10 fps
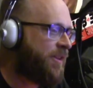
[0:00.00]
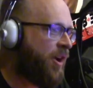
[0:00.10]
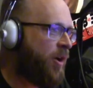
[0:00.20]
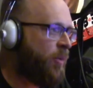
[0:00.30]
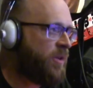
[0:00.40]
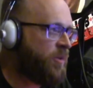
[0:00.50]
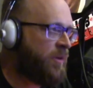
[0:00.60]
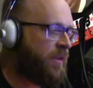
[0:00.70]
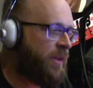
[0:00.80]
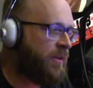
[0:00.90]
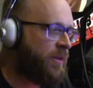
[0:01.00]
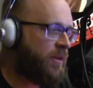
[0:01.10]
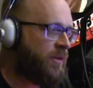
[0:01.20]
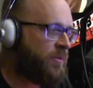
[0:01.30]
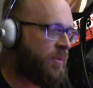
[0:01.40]
so, which one of the other
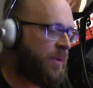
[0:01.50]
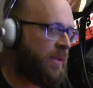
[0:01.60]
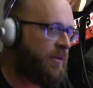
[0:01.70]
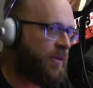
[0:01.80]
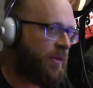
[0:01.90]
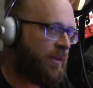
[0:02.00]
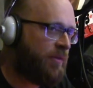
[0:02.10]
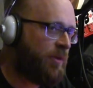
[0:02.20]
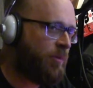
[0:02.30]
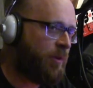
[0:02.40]
girls were mean to you after you